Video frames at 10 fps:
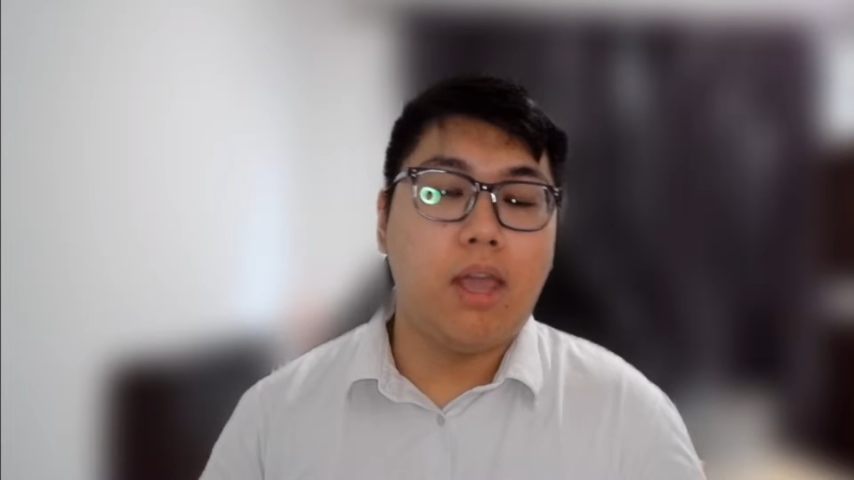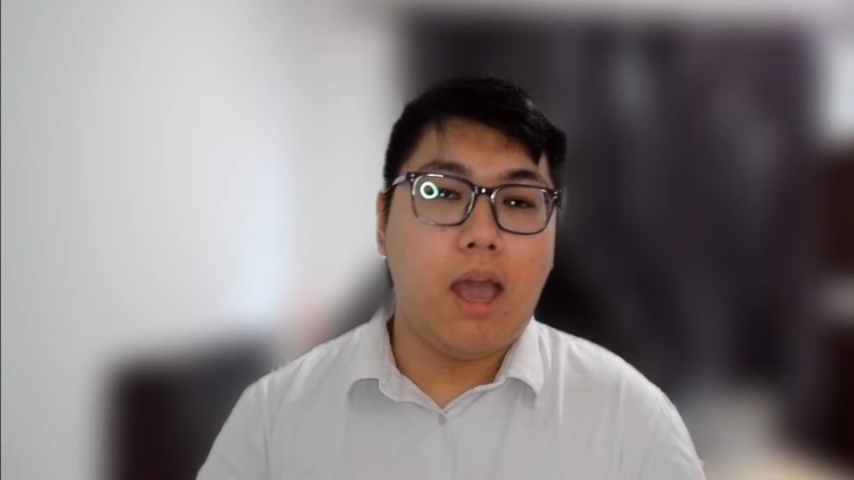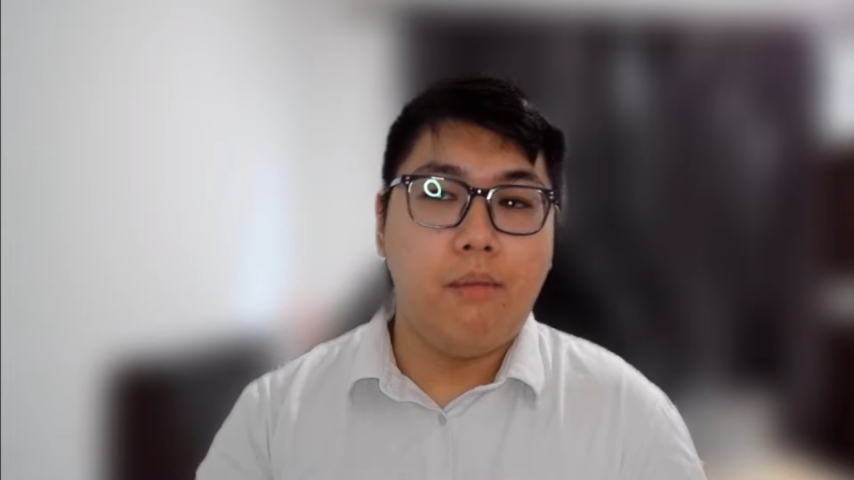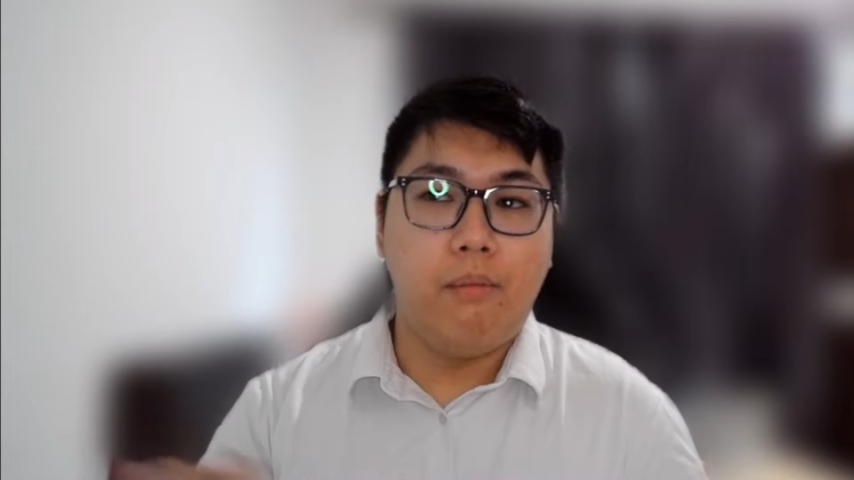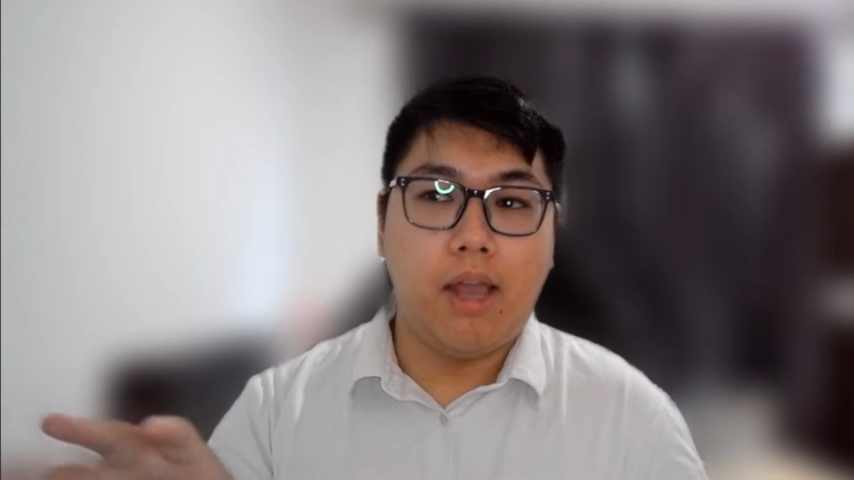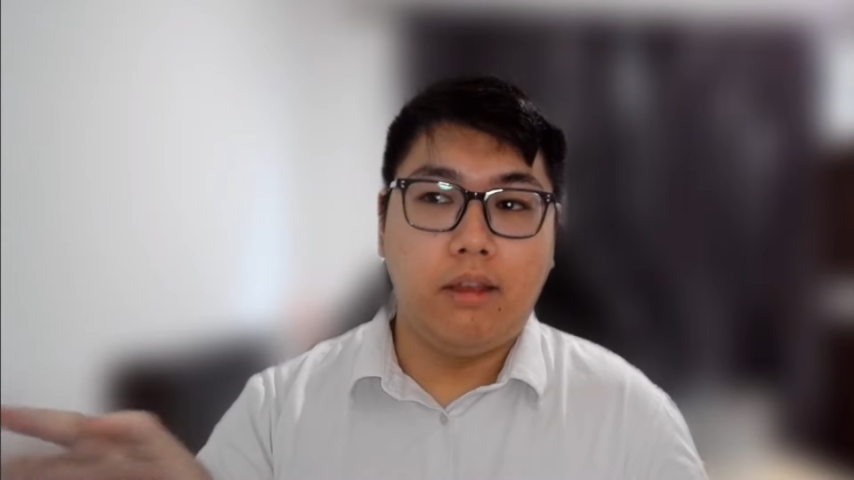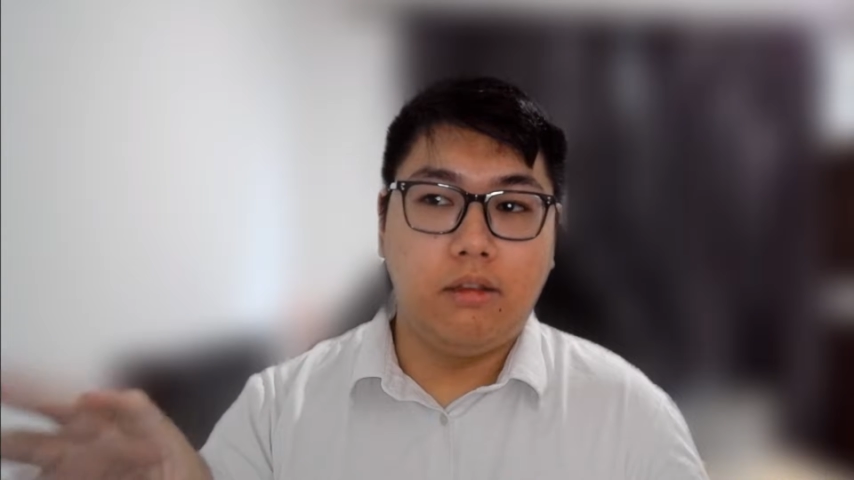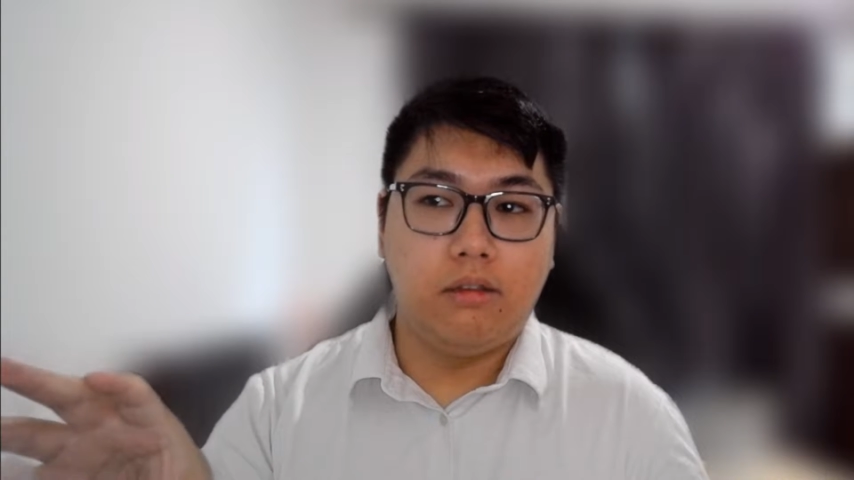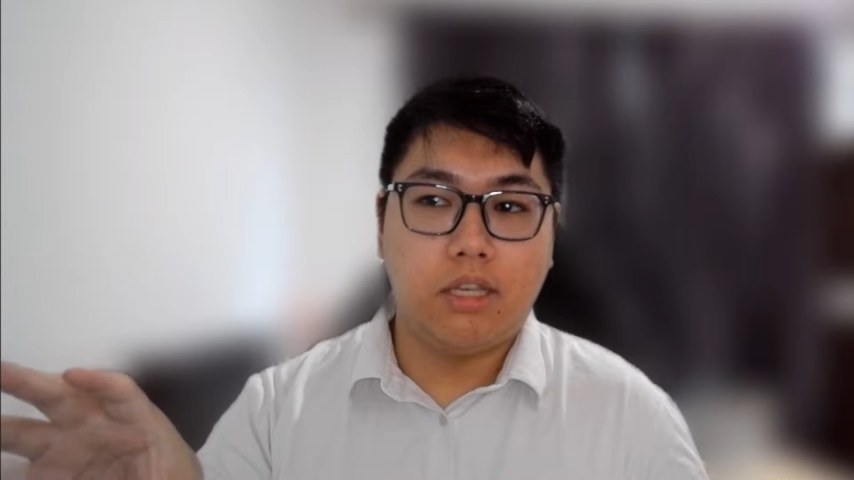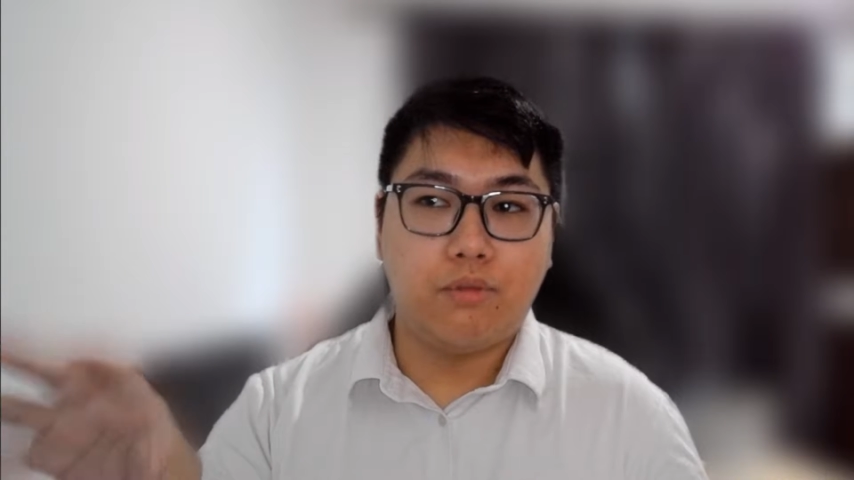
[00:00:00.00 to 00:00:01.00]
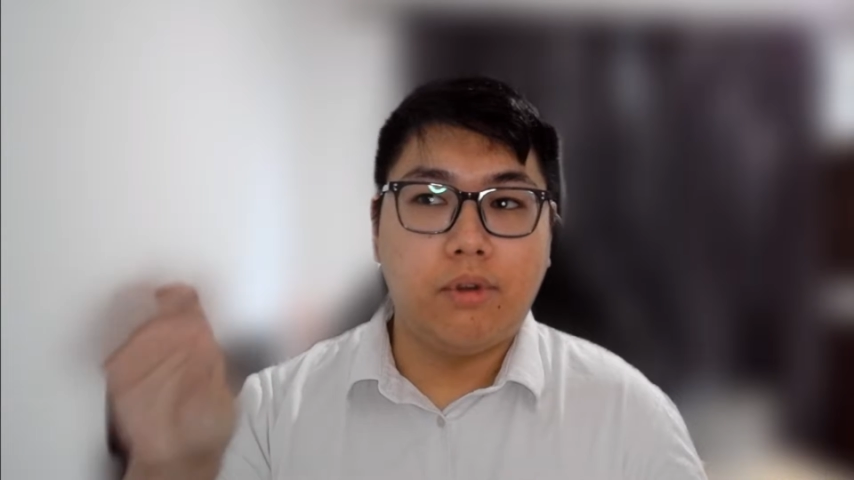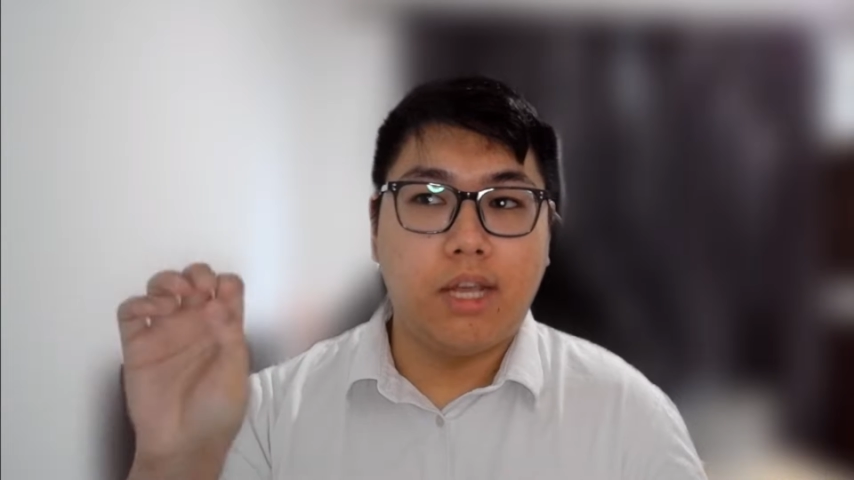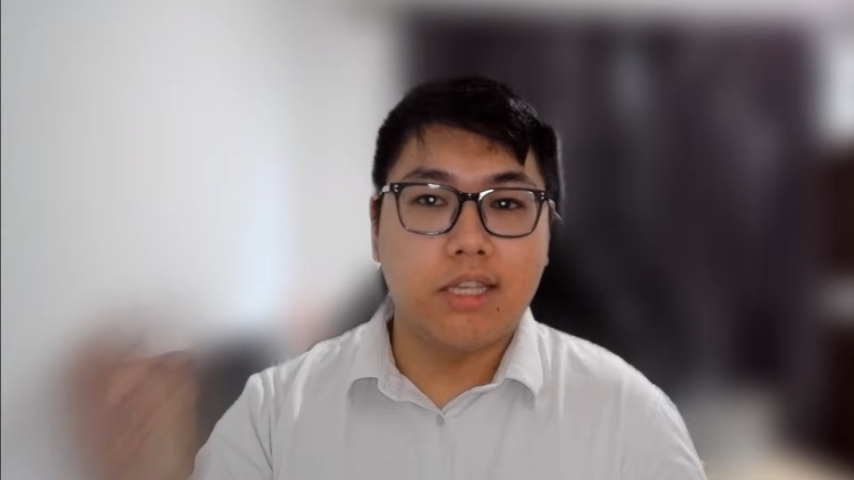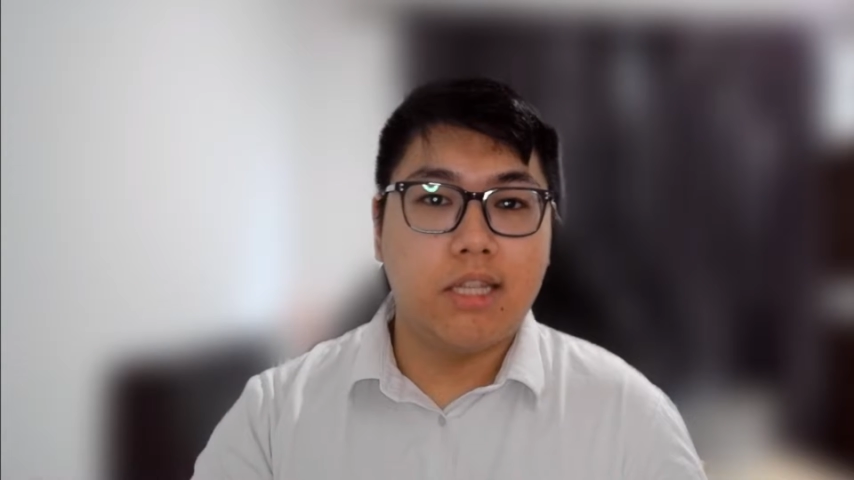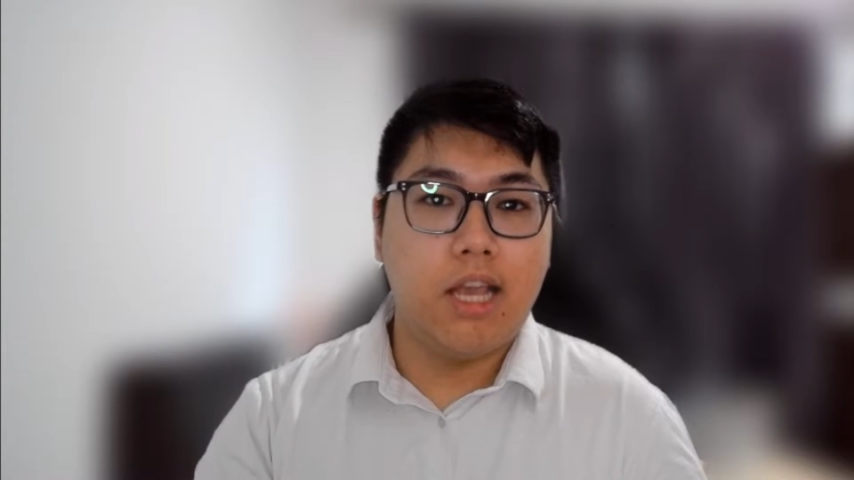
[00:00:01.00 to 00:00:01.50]
I might just want to
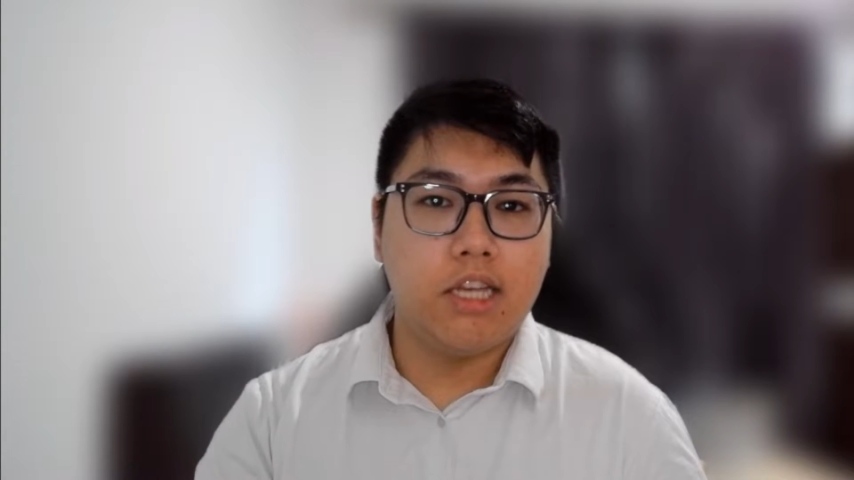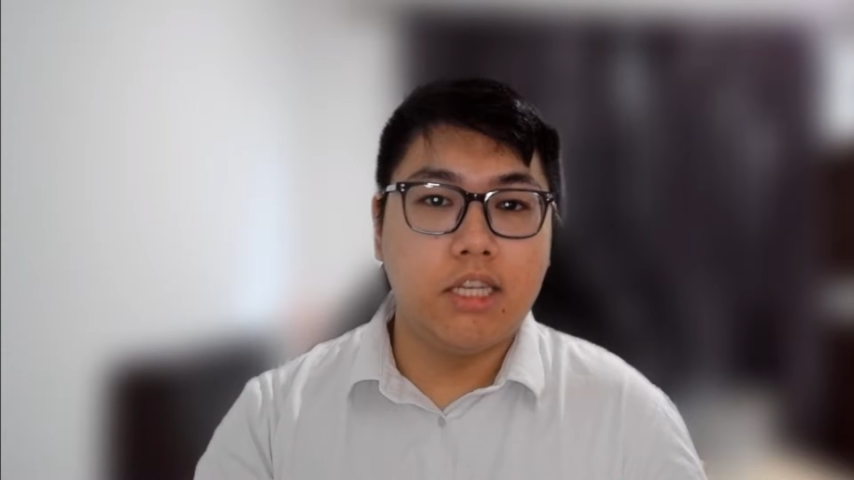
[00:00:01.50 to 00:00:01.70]
get slashed,